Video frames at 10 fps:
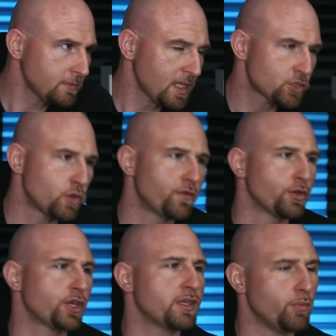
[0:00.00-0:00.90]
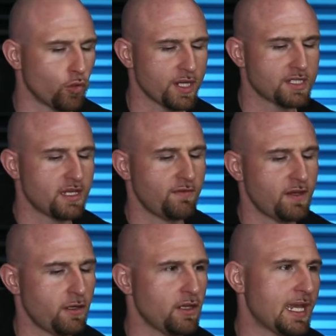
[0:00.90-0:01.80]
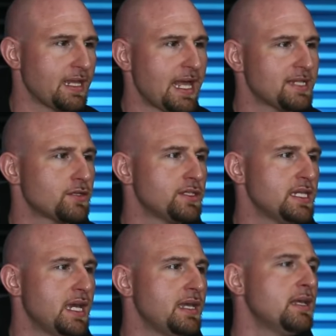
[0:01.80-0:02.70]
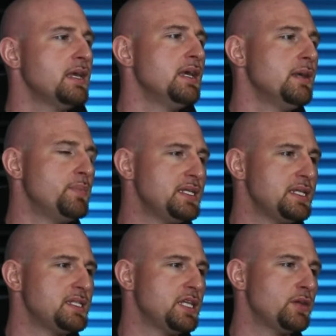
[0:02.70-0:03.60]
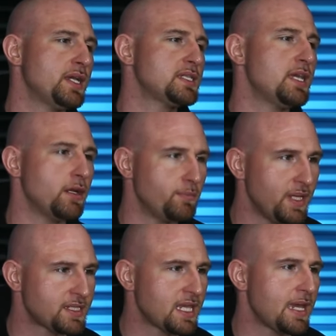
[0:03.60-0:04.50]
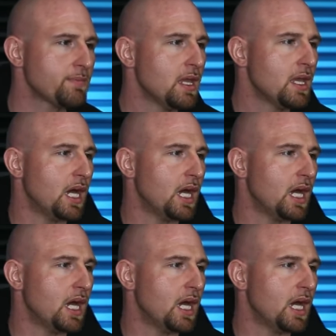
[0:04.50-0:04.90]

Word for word: let's go over and look at the boring stuff here, like classical TA, BTC USD on Bitstamp.